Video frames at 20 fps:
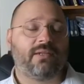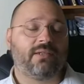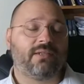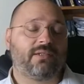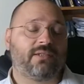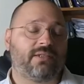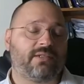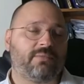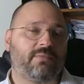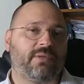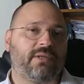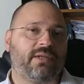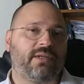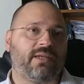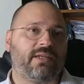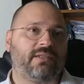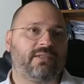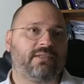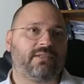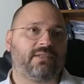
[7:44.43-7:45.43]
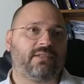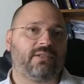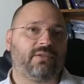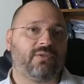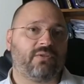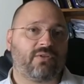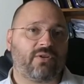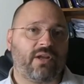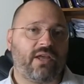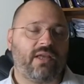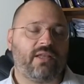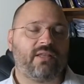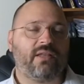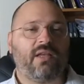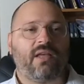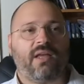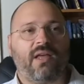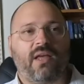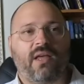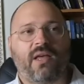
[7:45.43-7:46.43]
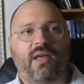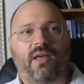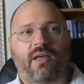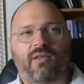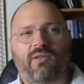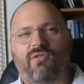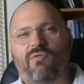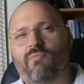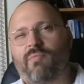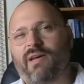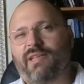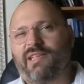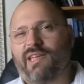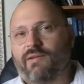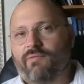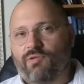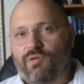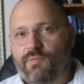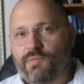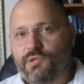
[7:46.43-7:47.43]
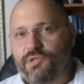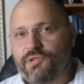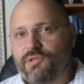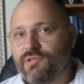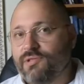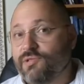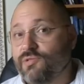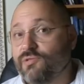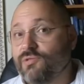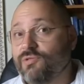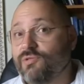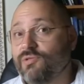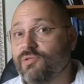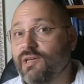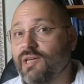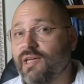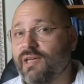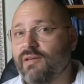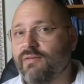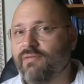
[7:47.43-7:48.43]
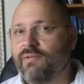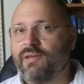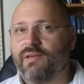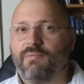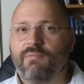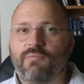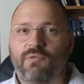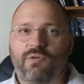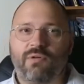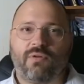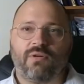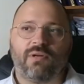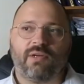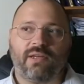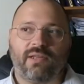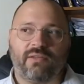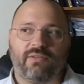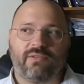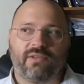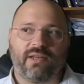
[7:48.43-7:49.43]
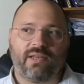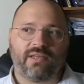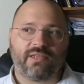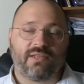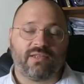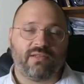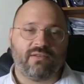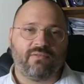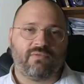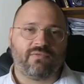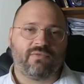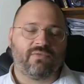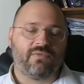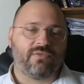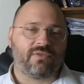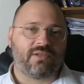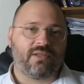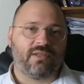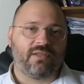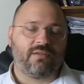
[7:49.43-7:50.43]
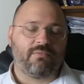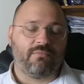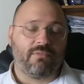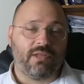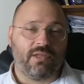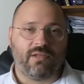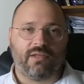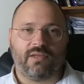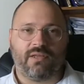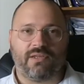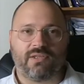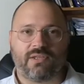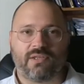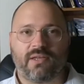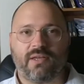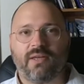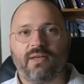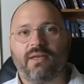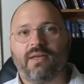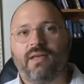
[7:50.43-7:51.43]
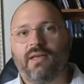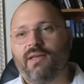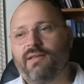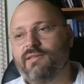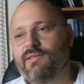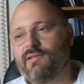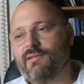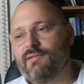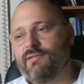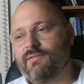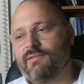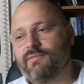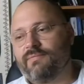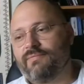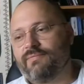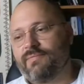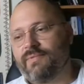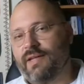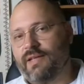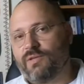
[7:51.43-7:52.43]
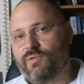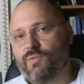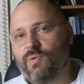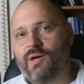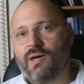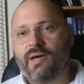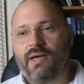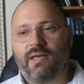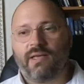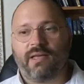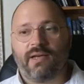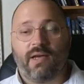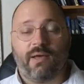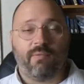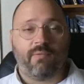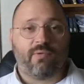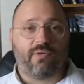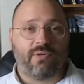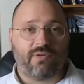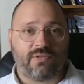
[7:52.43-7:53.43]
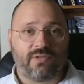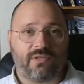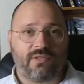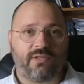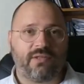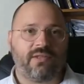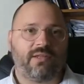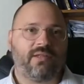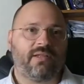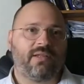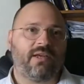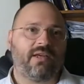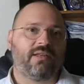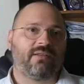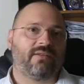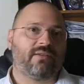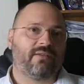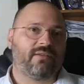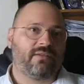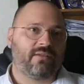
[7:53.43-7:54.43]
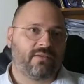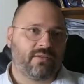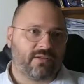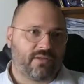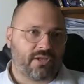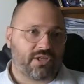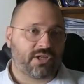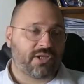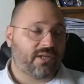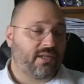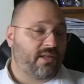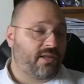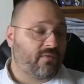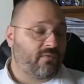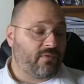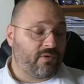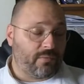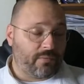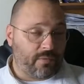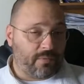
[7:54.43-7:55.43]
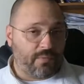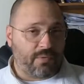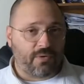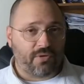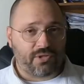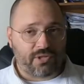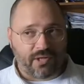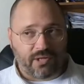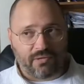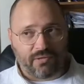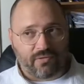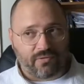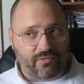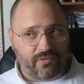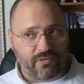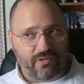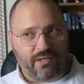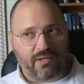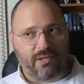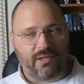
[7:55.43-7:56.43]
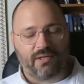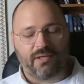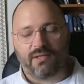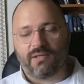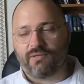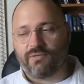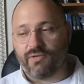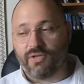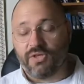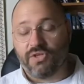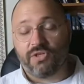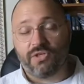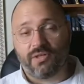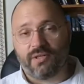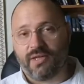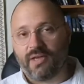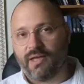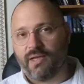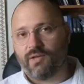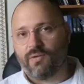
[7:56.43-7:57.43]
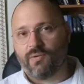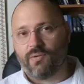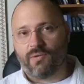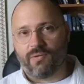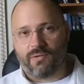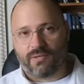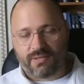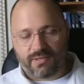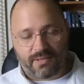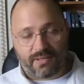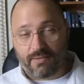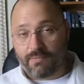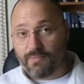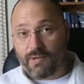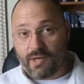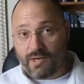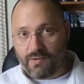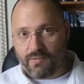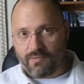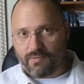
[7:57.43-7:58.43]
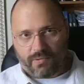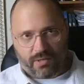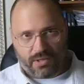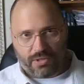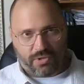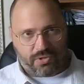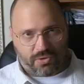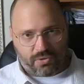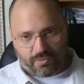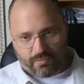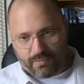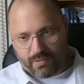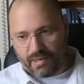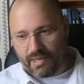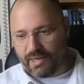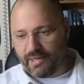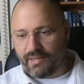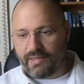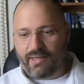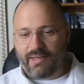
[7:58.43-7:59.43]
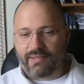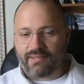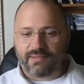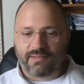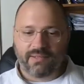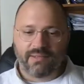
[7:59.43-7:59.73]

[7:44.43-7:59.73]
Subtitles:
Crimea and Ukraine, you might have the opportunity to have more interest and influence in the Middle East. So that's why I'm considering that Russia then will be purged out of the region at all. Somehow it should be like that.